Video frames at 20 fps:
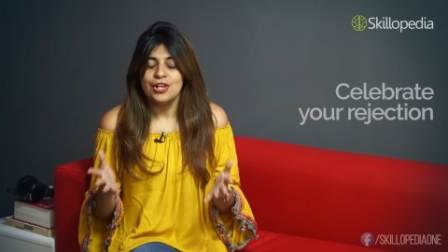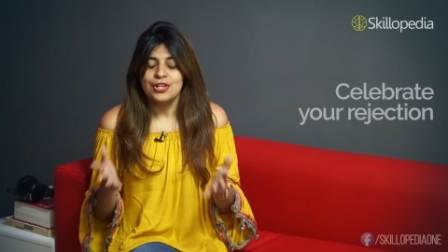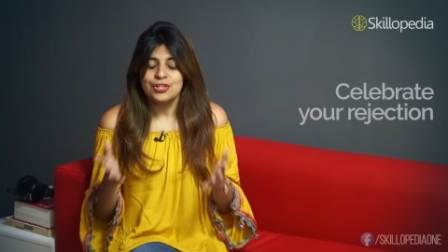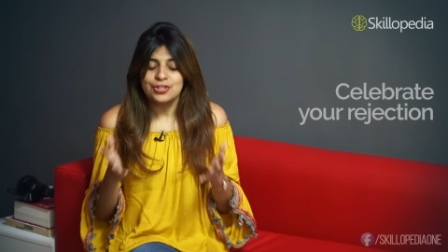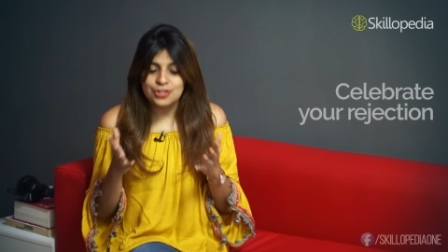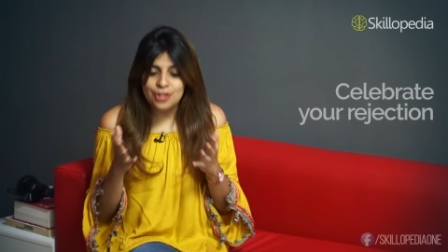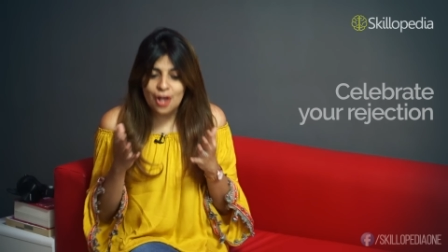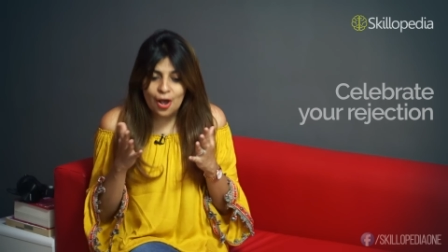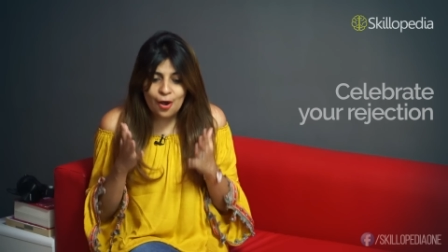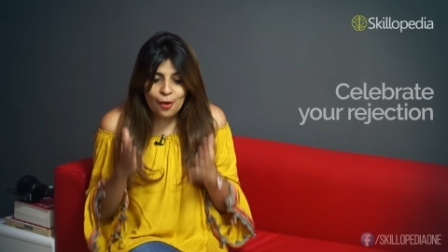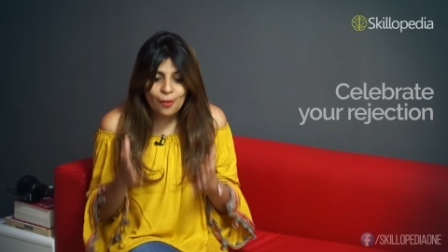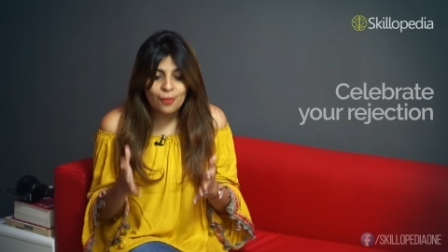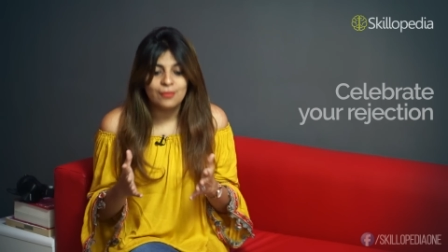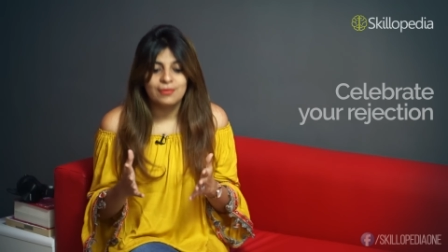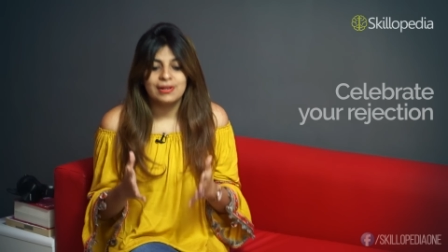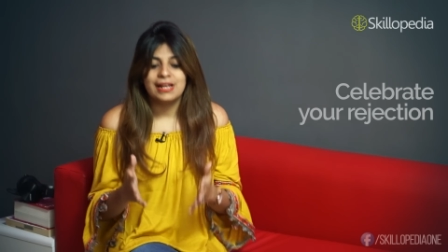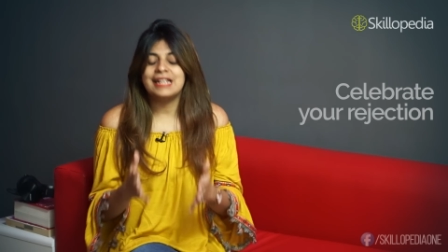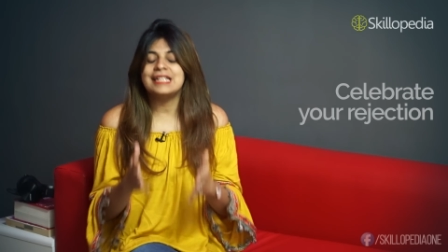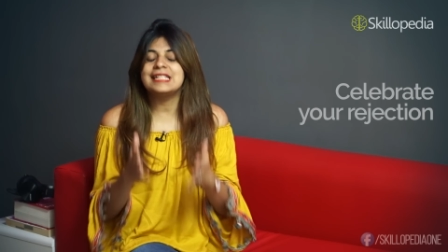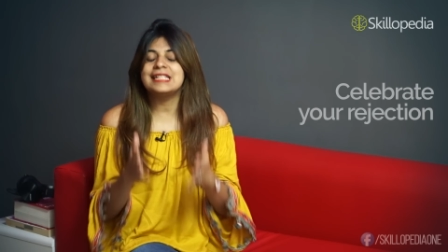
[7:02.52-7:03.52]
So
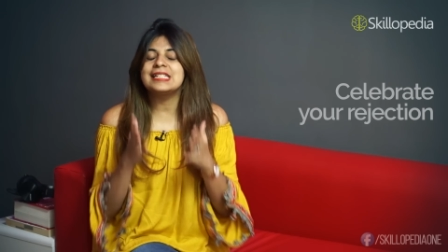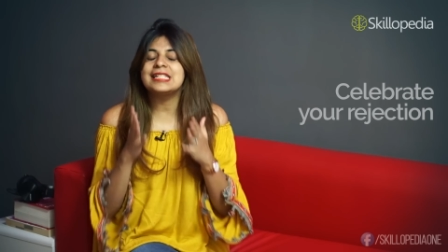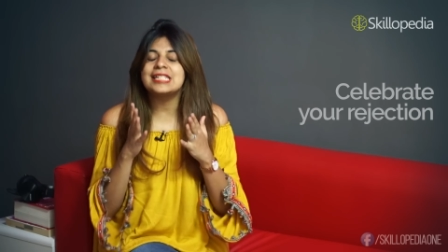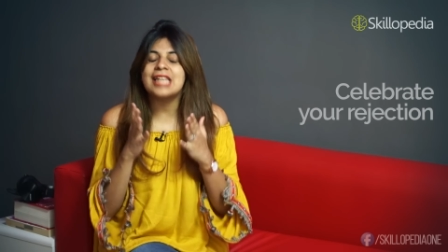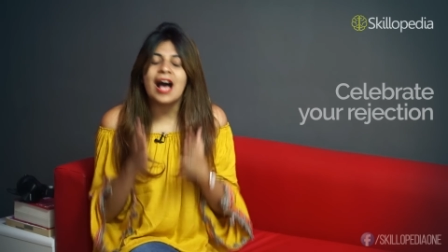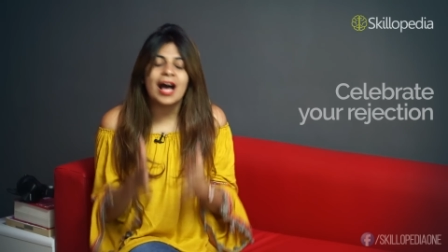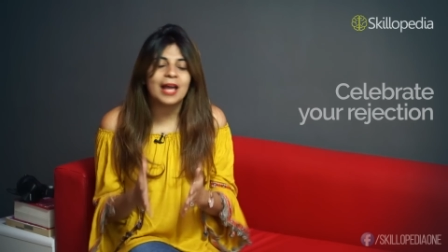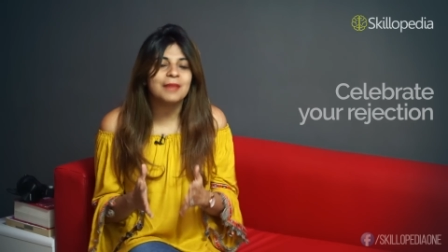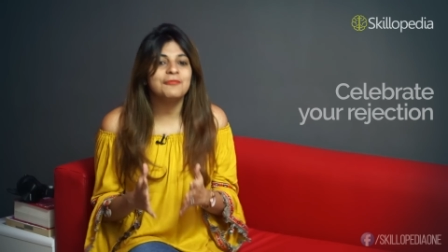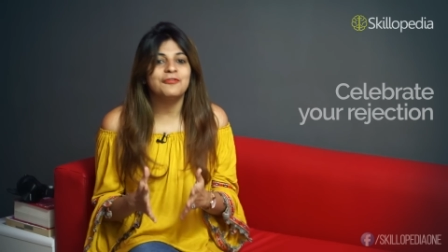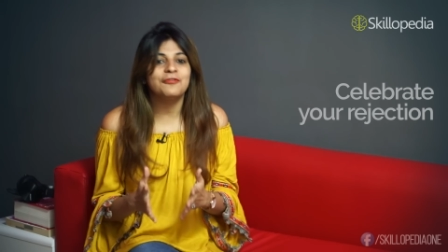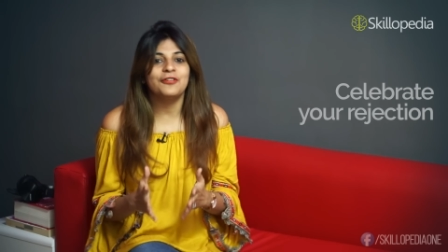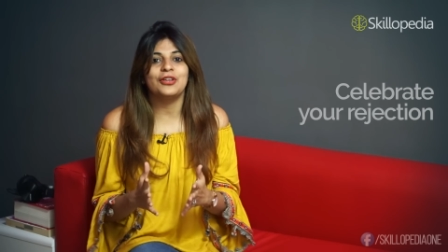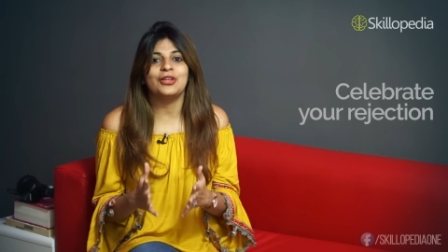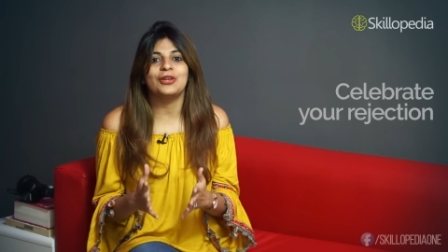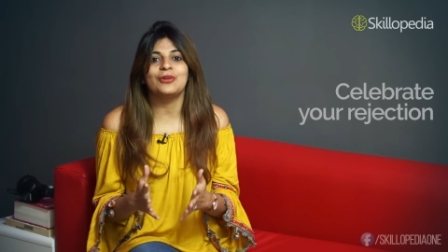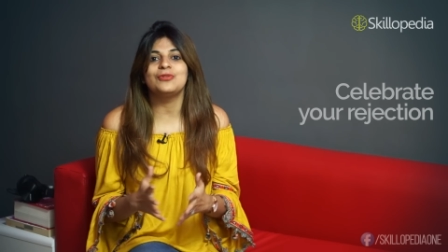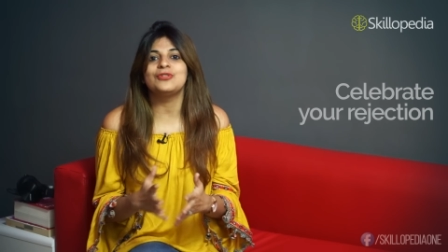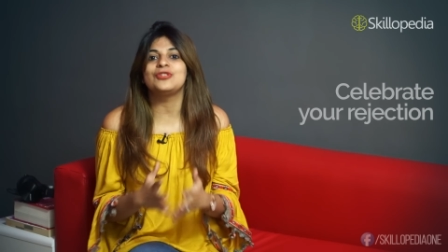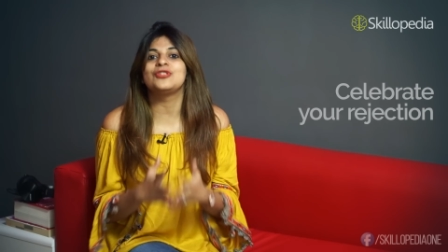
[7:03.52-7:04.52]
it's time for
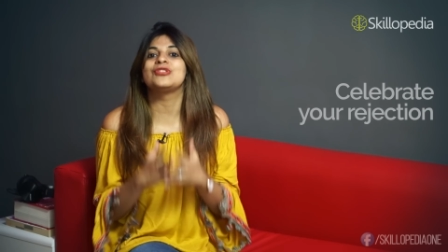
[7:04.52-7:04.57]
you